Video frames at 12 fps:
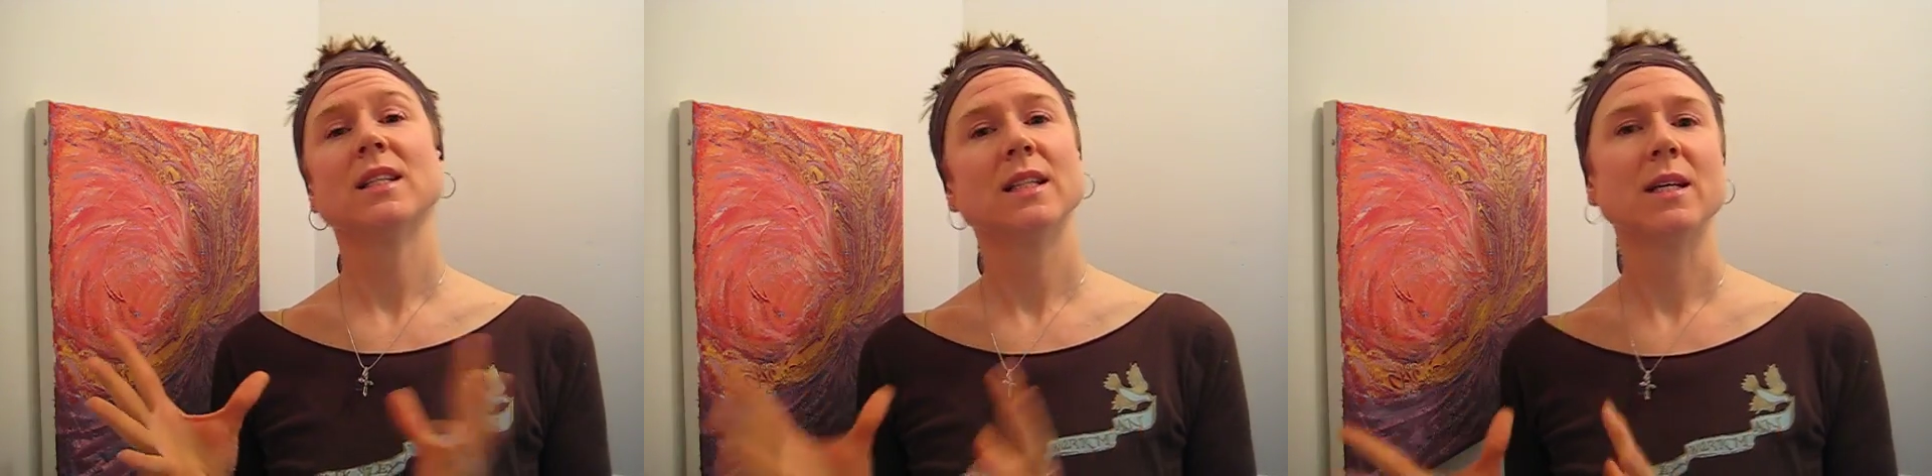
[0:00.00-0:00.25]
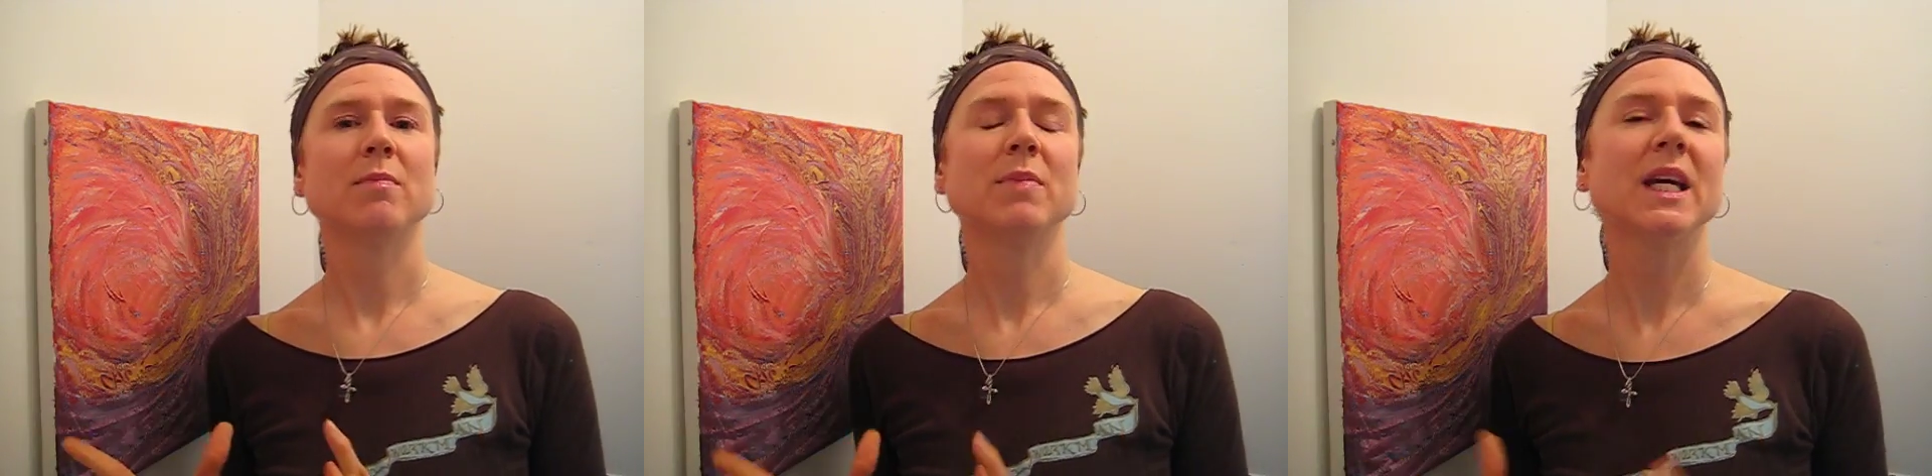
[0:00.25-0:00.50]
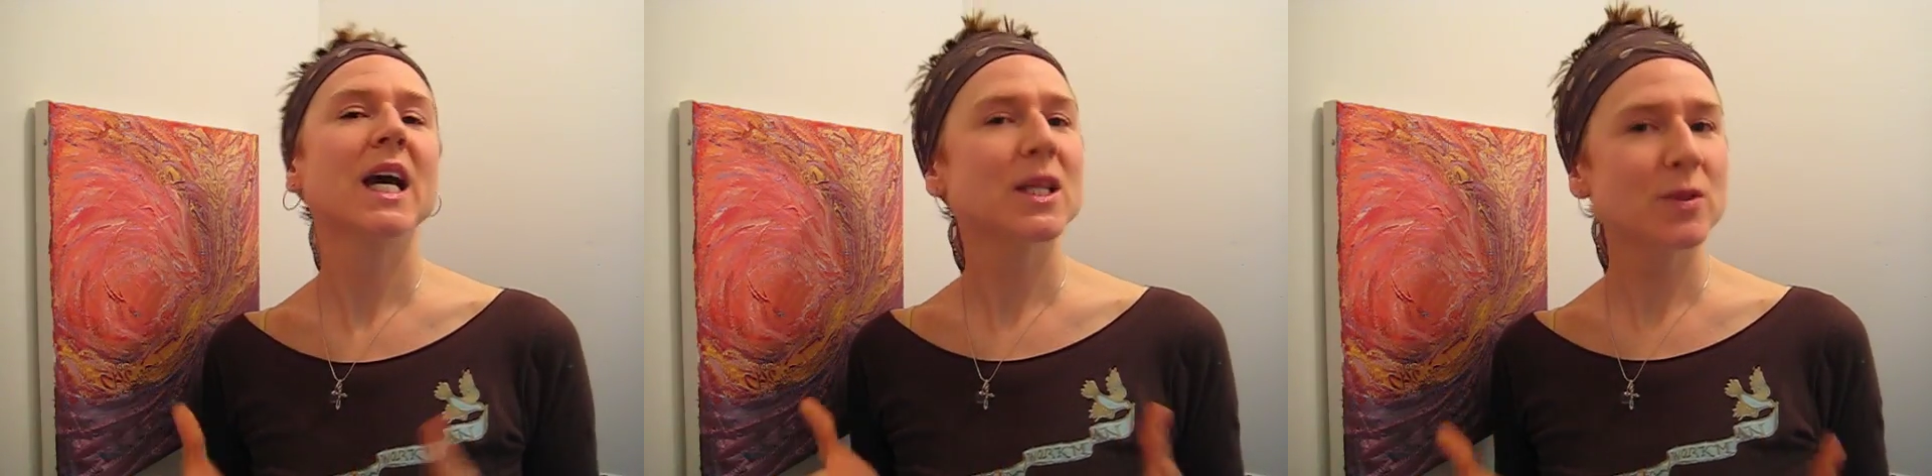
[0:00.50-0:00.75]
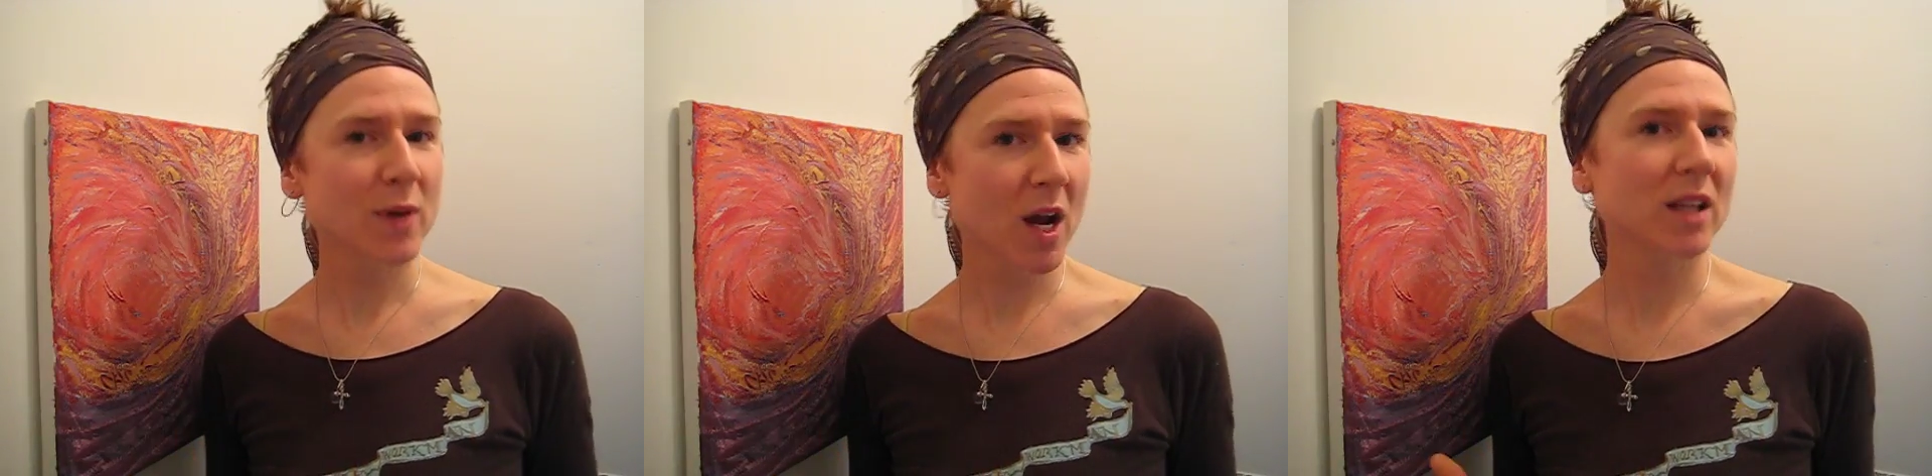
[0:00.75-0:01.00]
leap
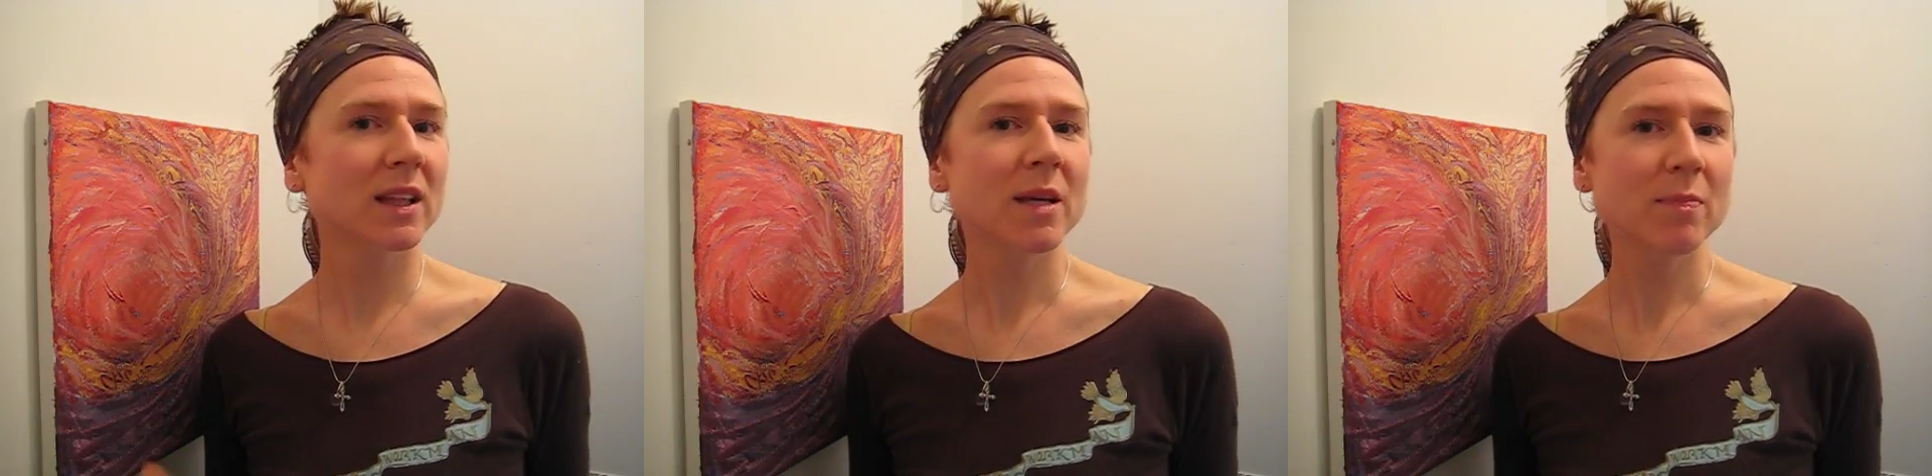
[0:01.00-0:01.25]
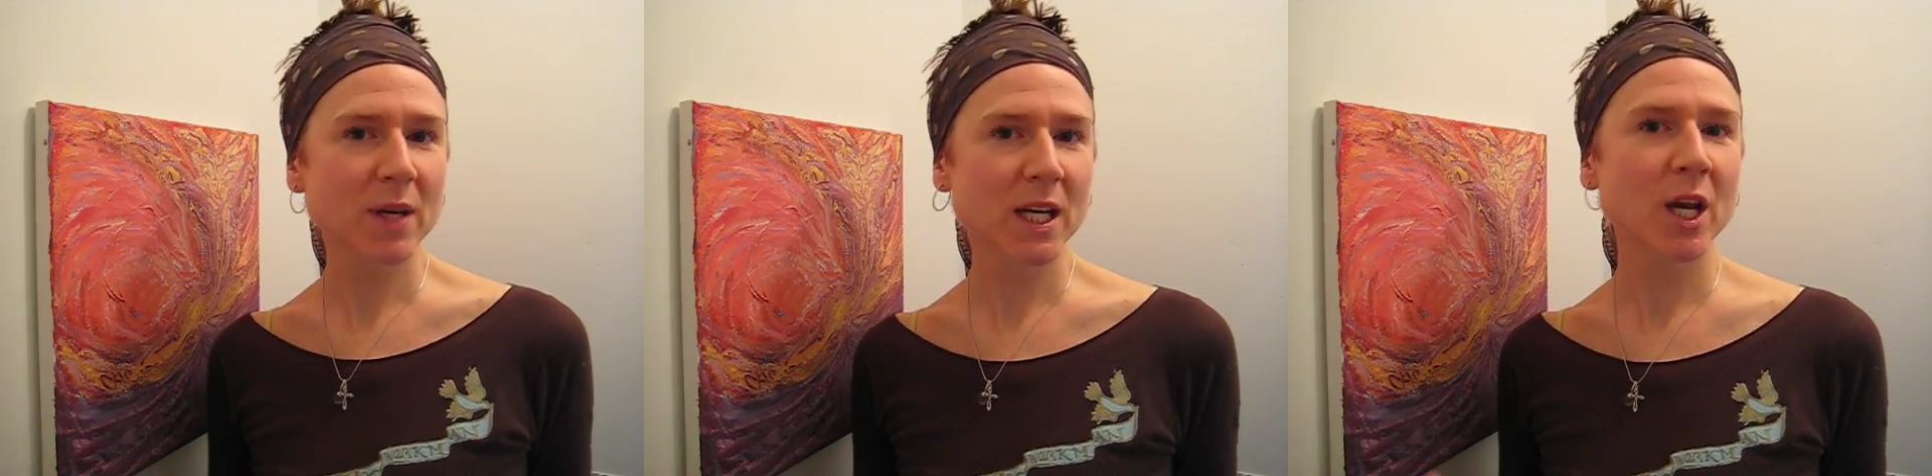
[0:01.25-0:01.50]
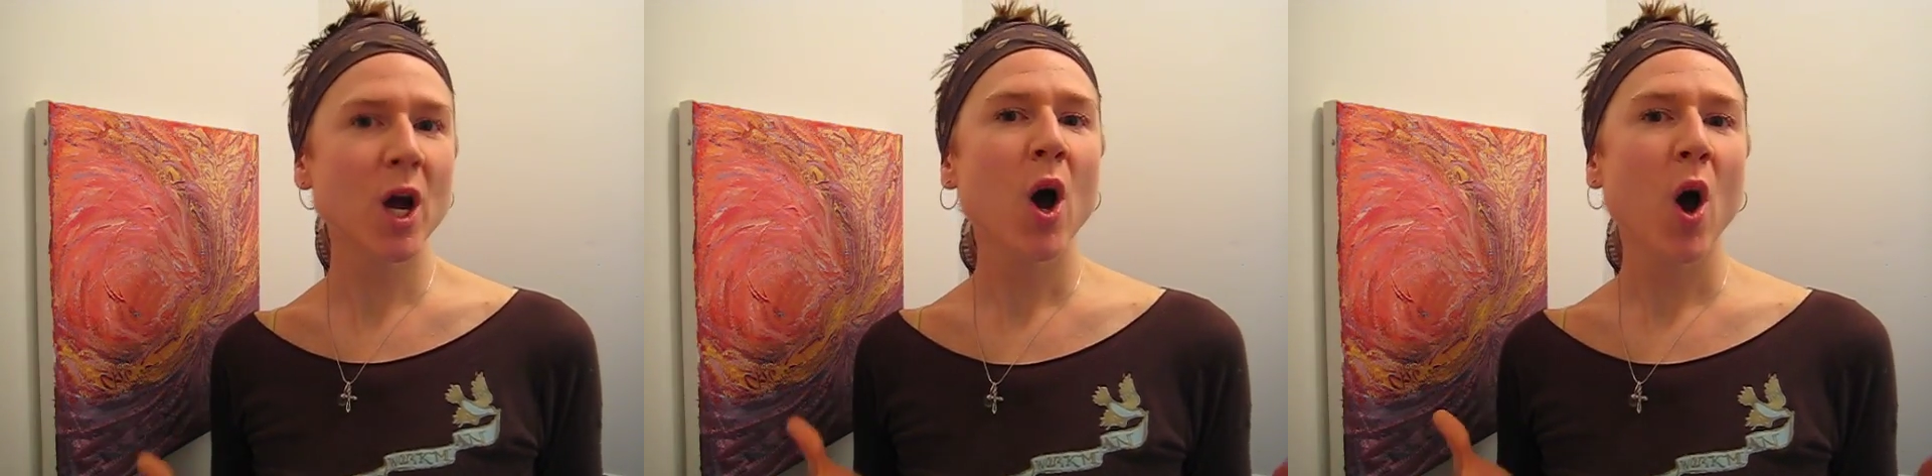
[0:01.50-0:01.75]
because we are leaping